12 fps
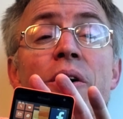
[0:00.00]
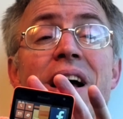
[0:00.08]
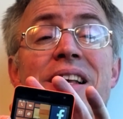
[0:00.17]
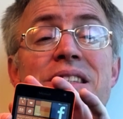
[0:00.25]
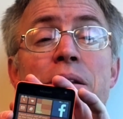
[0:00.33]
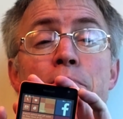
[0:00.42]

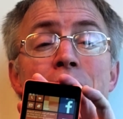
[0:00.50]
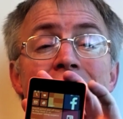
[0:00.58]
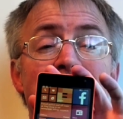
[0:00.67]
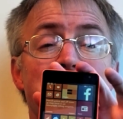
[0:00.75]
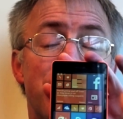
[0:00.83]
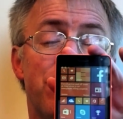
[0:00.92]
against the
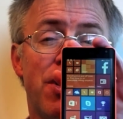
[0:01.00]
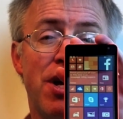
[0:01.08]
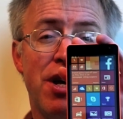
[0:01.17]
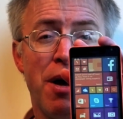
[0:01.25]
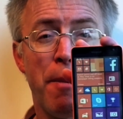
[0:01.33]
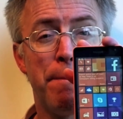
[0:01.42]
balance of
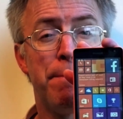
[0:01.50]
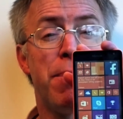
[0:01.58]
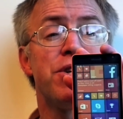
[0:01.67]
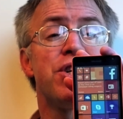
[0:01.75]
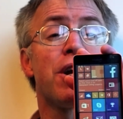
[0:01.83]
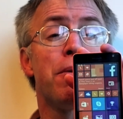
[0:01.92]

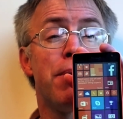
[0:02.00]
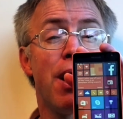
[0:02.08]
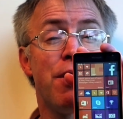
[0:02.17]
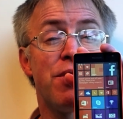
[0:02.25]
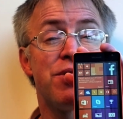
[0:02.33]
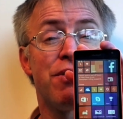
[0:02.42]
budget
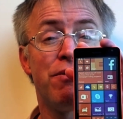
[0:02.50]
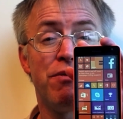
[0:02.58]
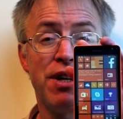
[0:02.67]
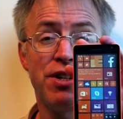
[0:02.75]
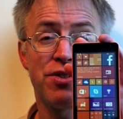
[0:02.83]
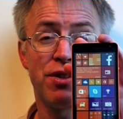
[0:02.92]
components and
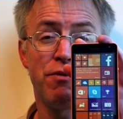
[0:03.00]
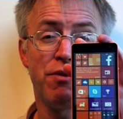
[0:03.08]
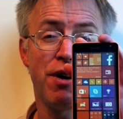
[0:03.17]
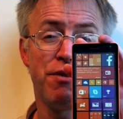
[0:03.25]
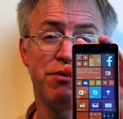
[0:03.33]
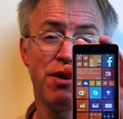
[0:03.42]
features in the
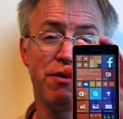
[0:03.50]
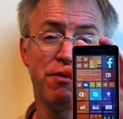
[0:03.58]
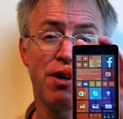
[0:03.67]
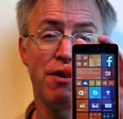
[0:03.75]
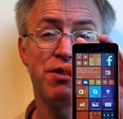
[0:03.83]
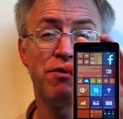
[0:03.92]

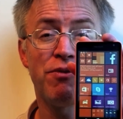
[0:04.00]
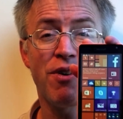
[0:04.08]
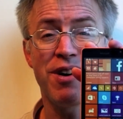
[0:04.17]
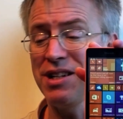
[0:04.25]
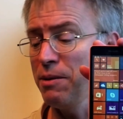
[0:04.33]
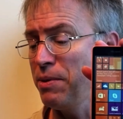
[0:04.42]
535. It's
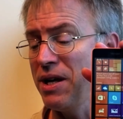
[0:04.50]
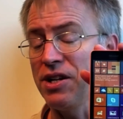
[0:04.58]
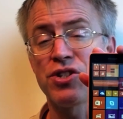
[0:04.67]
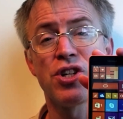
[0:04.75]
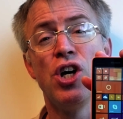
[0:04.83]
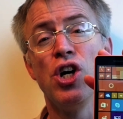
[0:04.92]
finely
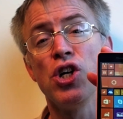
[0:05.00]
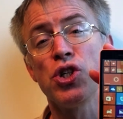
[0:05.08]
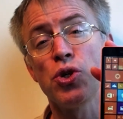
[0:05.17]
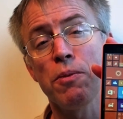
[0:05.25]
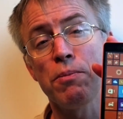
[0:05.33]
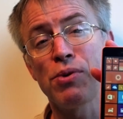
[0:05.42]
pitched
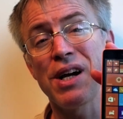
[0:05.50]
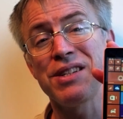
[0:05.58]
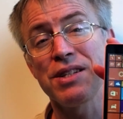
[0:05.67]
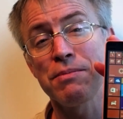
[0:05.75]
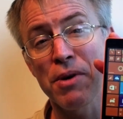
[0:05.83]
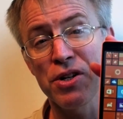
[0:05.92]
to impress
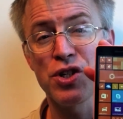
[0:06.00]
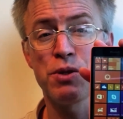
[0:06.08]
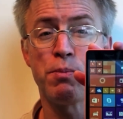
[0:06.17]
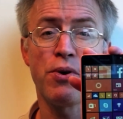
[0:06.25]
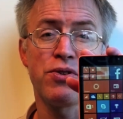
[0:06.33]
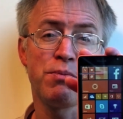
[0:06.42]
as much as
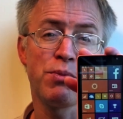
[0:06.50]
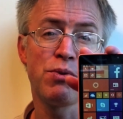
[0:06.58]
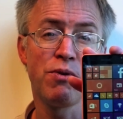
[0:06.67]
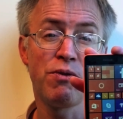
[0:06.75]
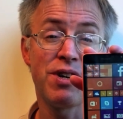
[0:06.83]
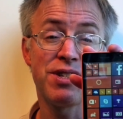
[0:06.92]
possible
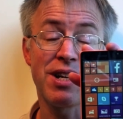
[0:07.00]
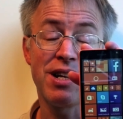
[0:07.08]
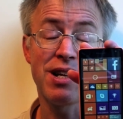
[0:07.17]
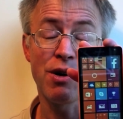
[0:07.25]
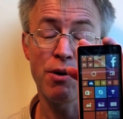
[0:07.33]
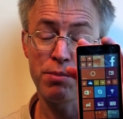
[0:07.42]
for as
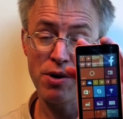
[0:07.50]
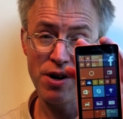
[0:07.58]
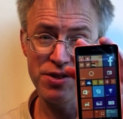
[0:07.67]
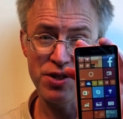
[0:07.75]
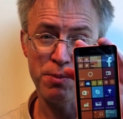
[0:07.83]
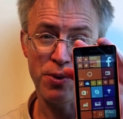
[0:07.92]
low a
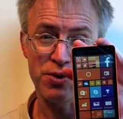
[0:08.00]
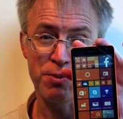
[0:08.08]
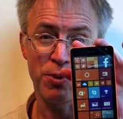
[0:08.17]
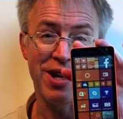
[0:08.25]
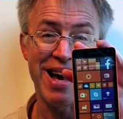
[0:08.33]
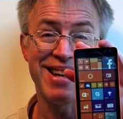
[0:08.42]
price as
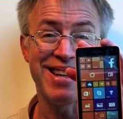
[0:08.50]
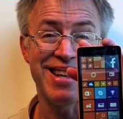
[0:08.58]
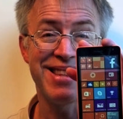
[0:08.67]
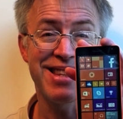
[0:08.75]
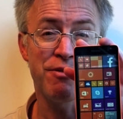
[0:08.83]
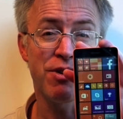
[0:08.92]
possible, and
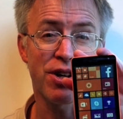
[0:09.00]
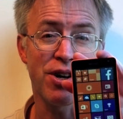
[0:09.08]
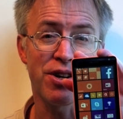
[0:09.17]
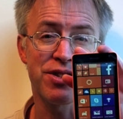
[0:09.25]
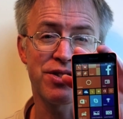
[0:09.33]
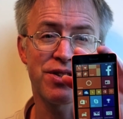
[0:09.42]
in that
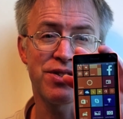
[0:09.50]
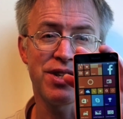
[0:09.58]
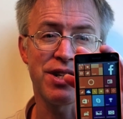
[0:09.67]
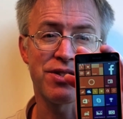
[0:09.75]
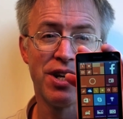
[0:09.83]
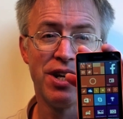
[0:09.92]
regard, it
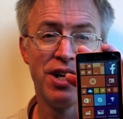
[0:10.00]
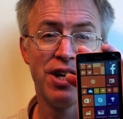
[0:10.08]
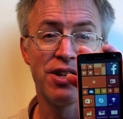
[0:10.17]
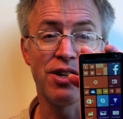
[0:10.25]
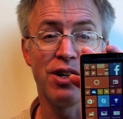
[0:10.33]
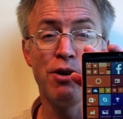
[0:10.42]
succeeds.
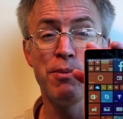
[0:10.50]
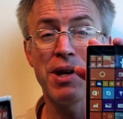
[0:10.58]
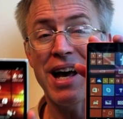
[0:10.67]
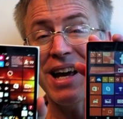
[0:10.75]
The Lumia